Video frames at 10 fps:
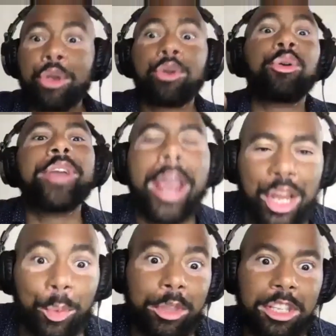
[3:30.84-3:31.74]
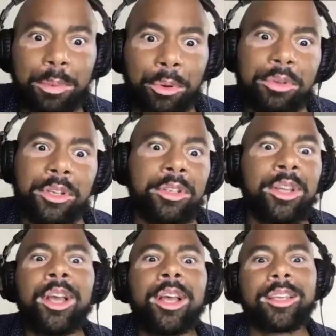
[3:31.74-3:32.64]
creating with this person
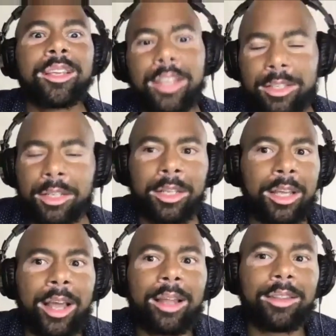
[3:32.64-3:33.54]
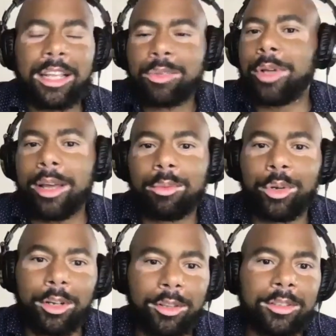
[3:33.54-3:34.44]
consistently. And that's one of
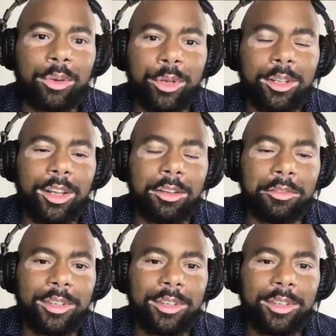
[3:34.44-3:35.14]
the things I really love.